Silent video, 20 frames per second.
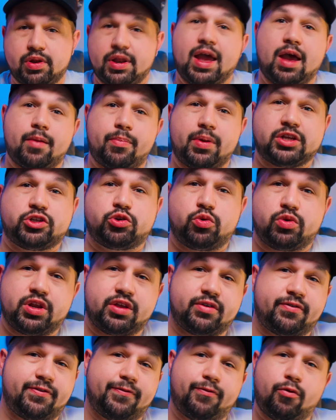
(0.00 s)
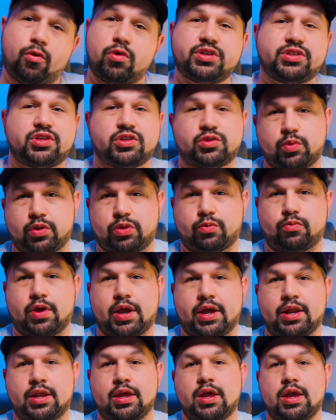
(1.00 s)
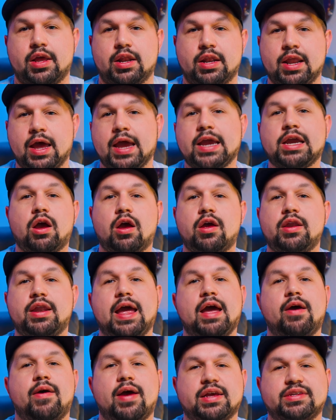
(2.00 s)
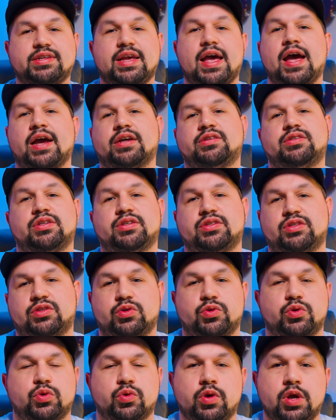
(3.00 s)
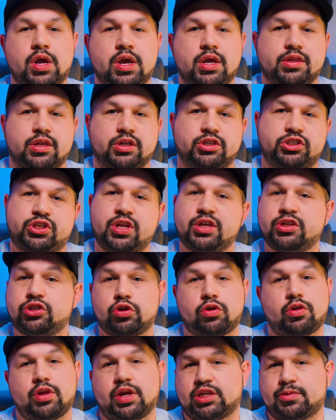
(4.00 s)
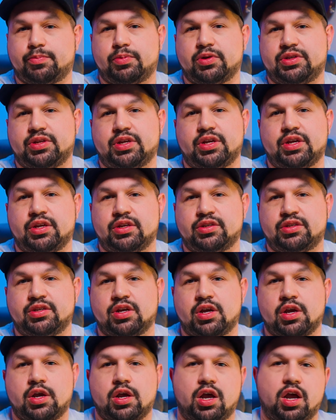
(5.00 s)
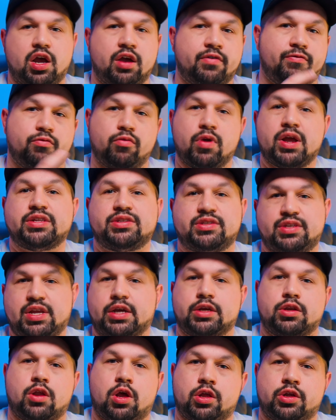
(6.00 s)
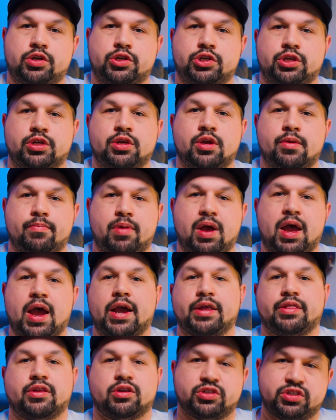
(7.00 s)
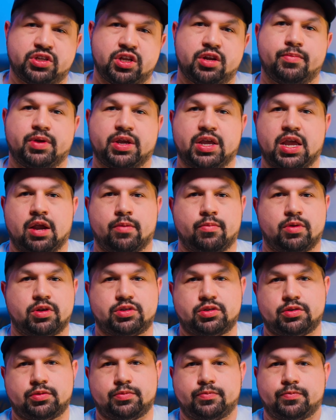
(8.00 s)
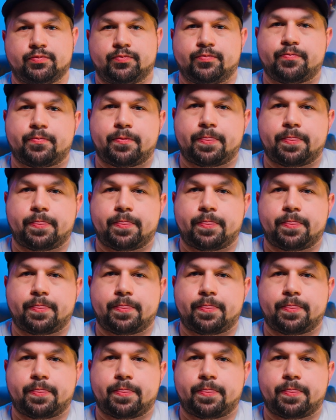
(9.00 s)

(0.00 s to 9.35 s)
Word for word: now, by joining forces with Red, Nikon now has access to the digital expertise of Red's technology behind their cinema cameras. For the